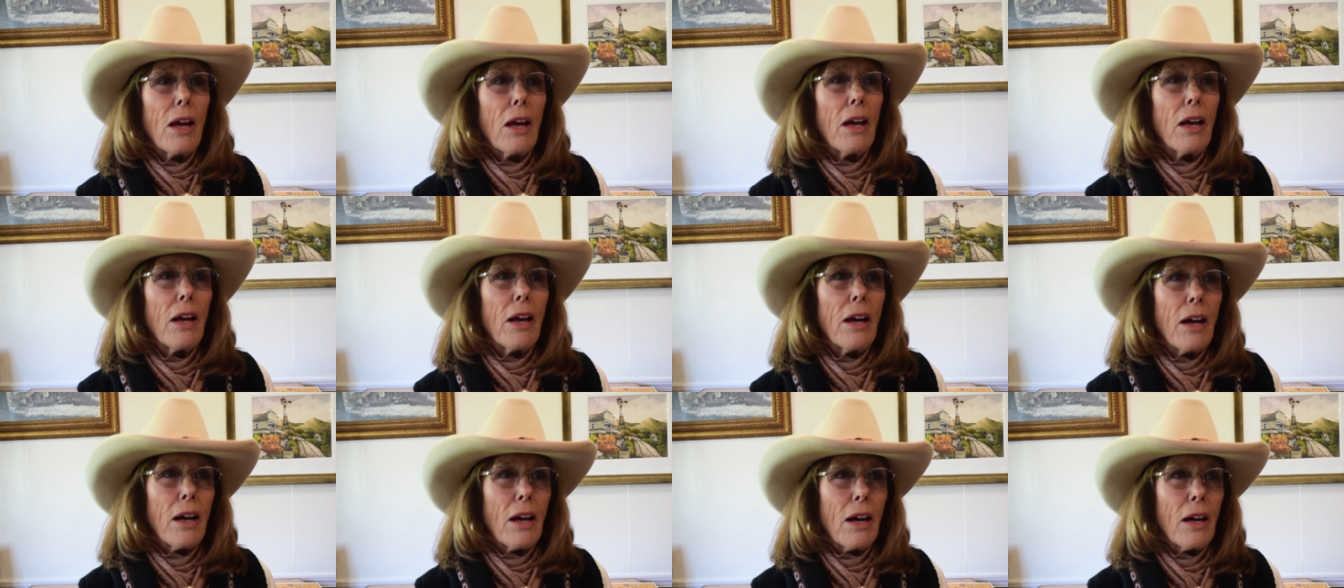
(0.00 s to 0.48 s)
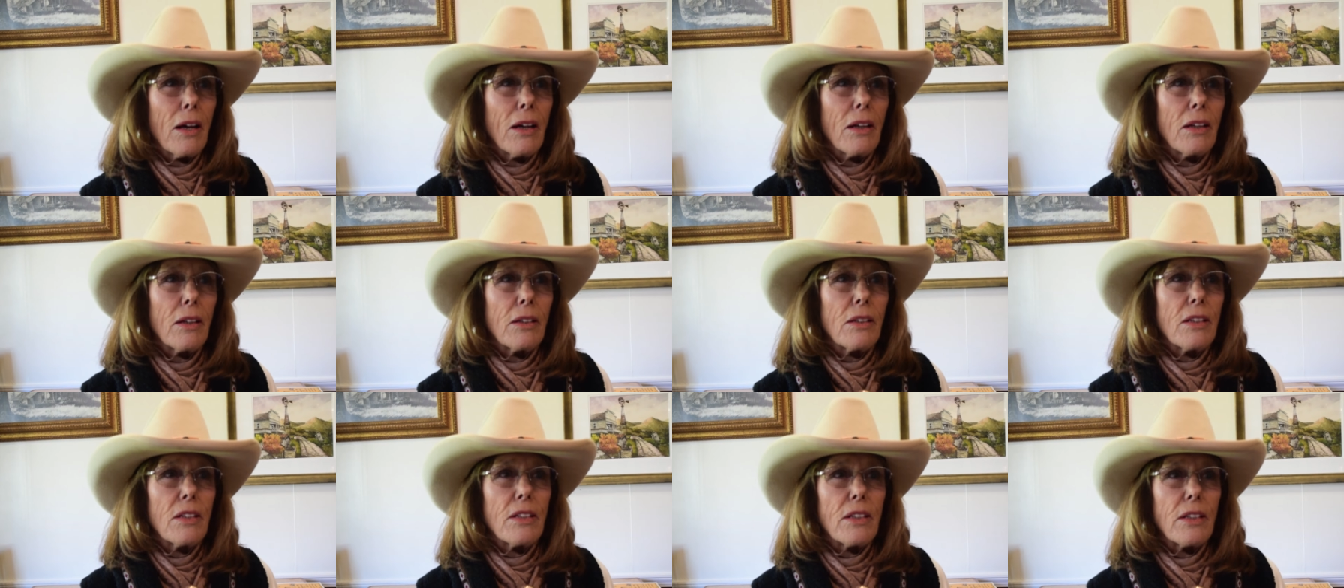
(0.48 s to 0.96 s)

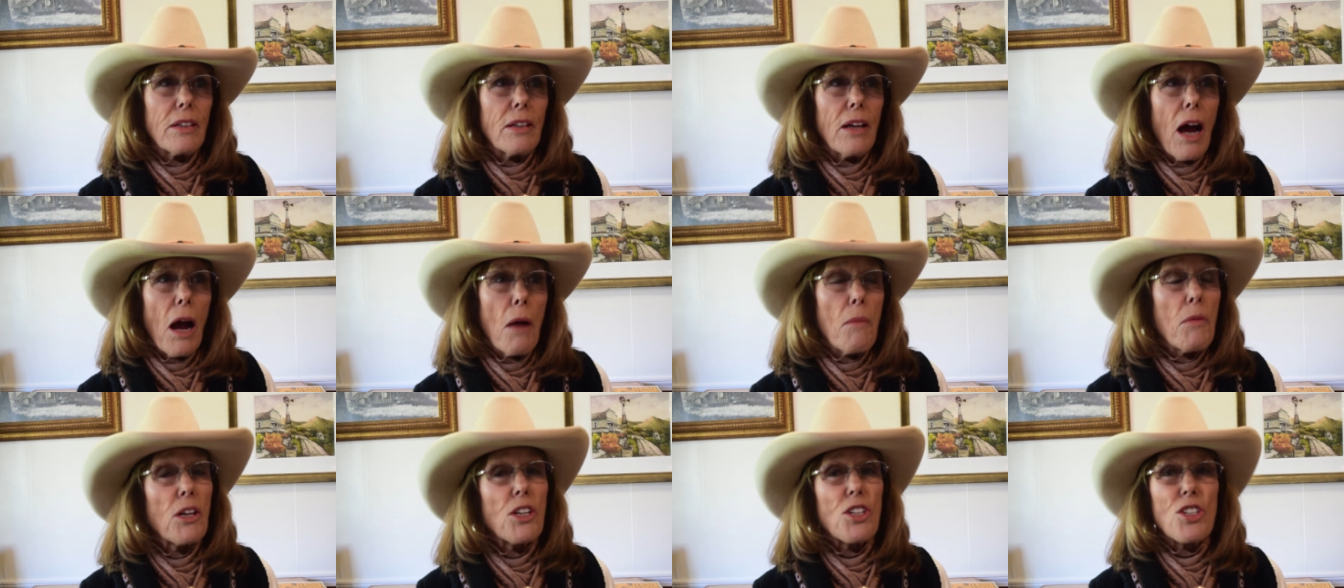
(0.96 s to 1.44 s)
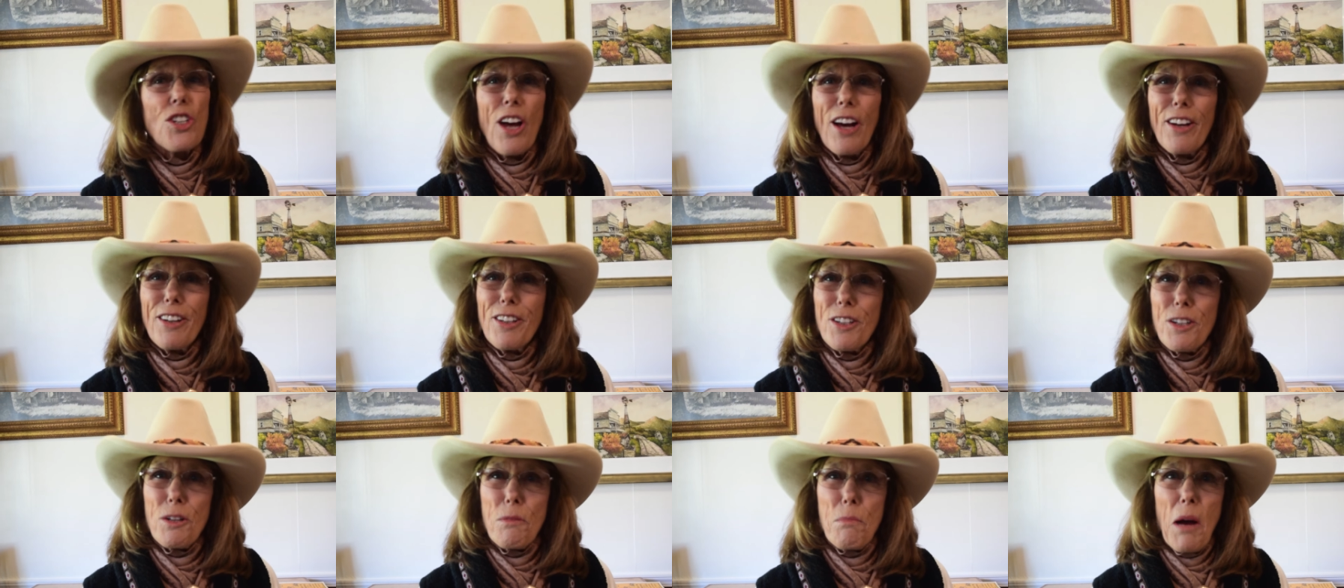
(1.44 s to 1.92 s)
and I'm
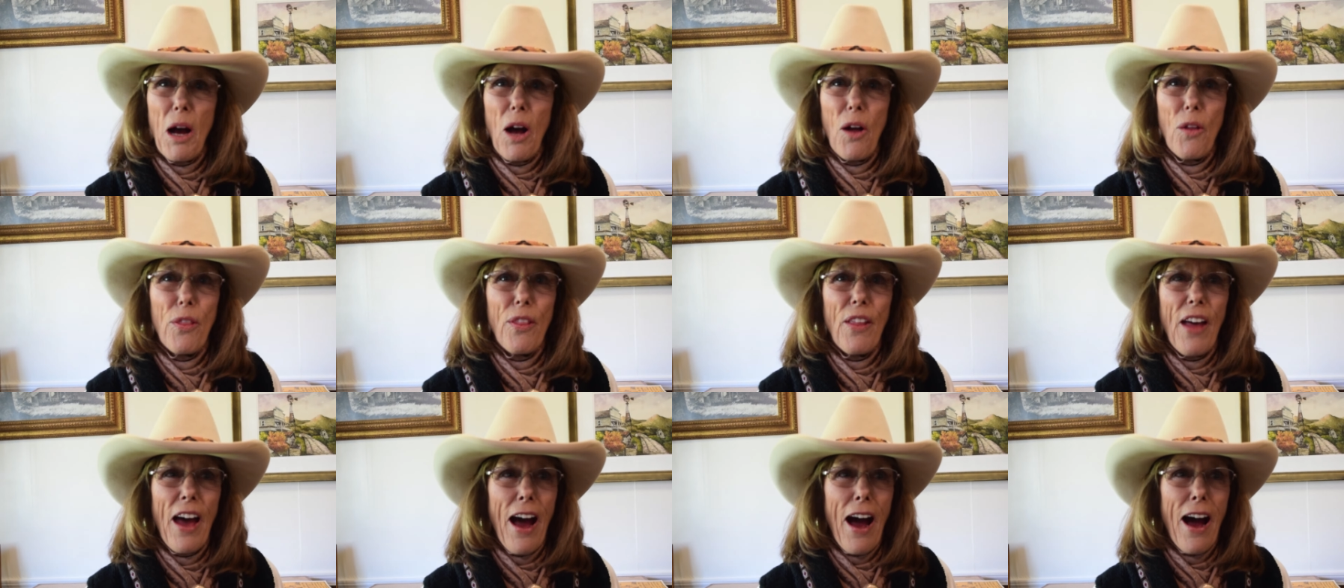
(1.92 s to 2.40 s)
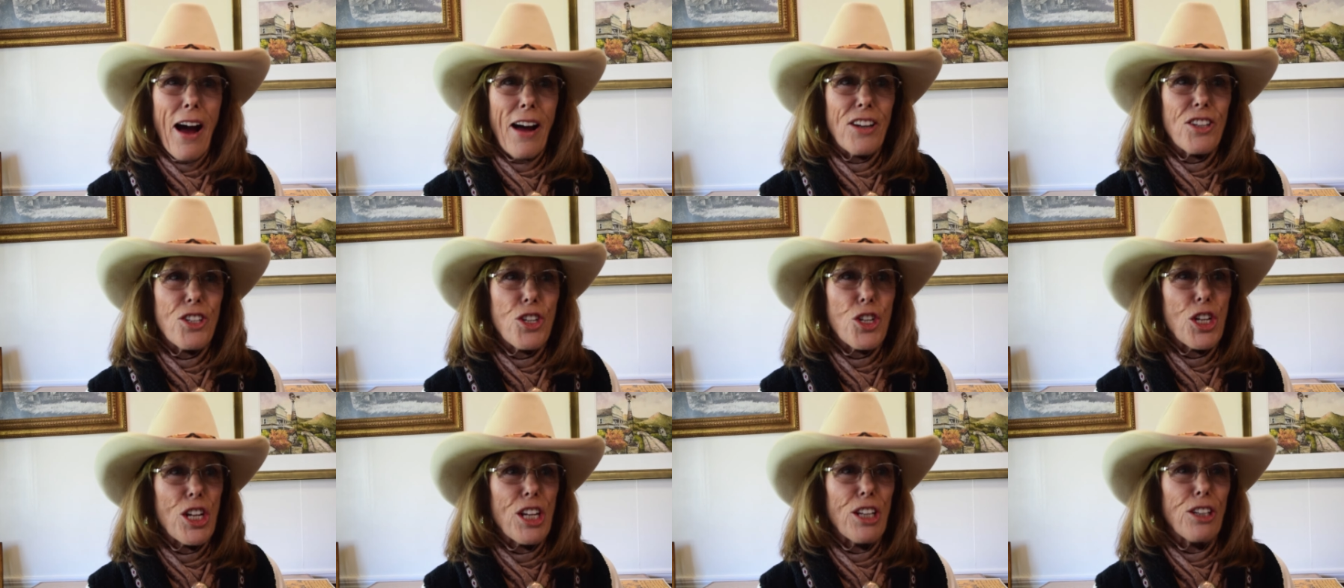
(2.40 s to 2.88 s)
excited about
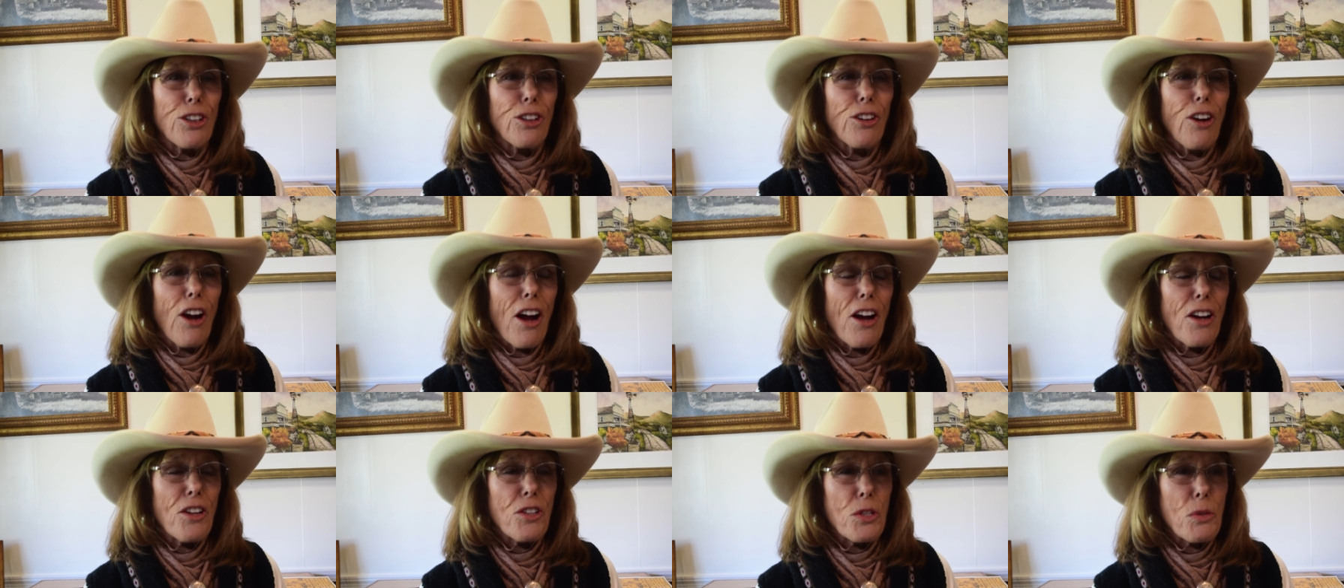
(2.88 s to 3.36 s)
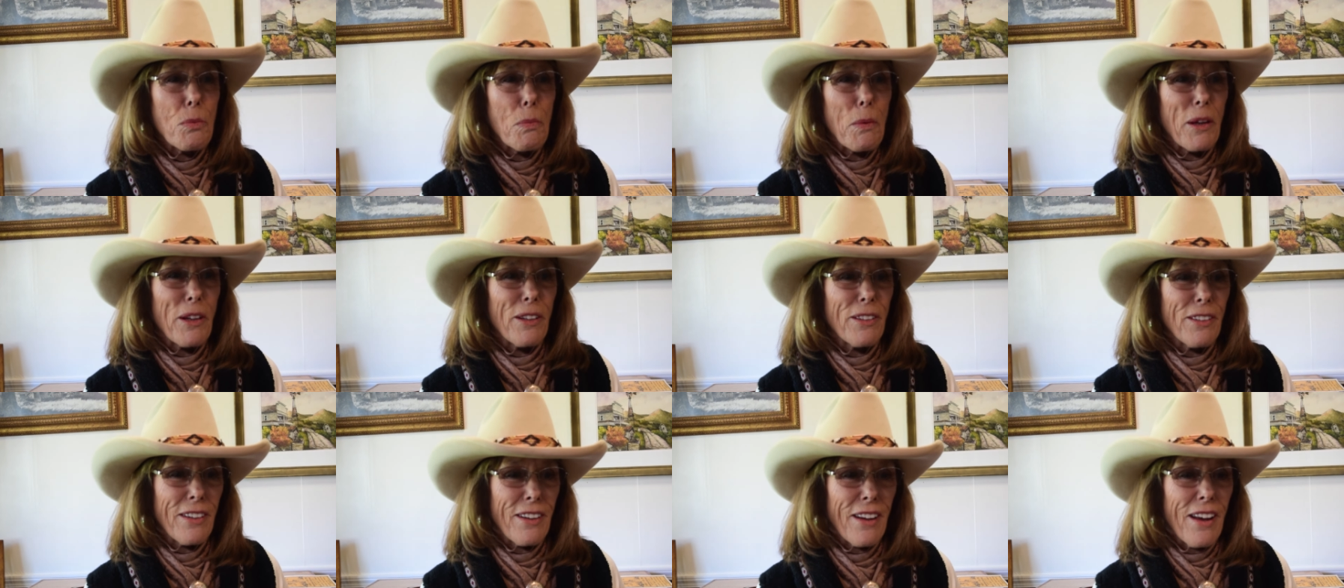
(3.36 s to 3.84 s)
that. She and her
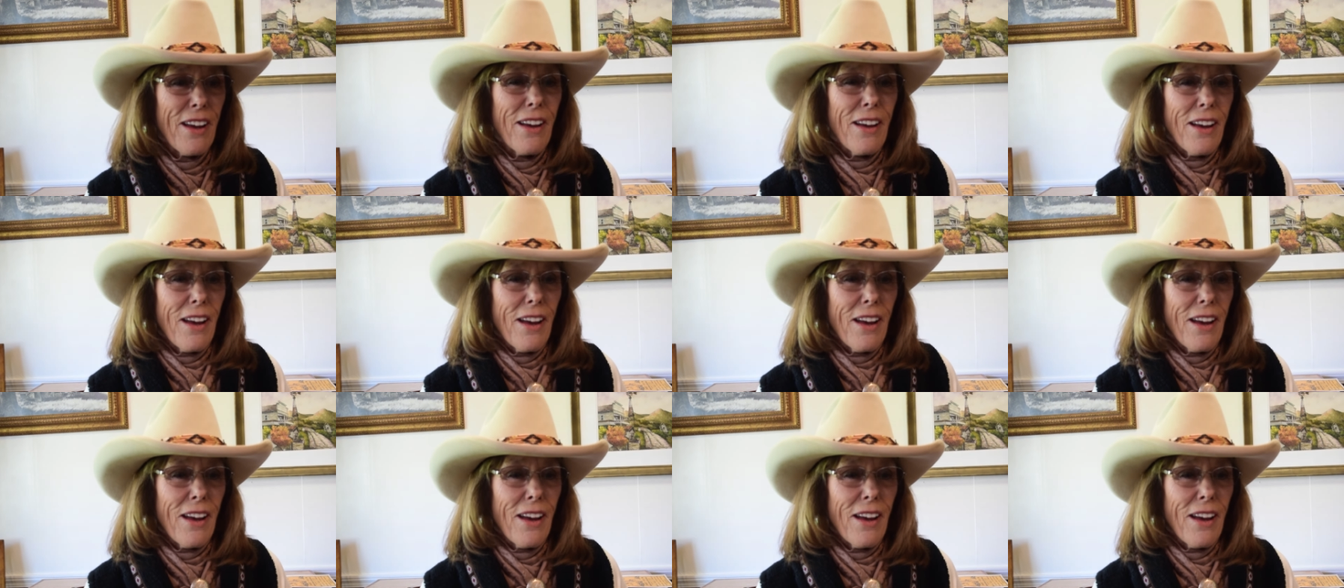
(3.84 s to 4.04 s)
husband,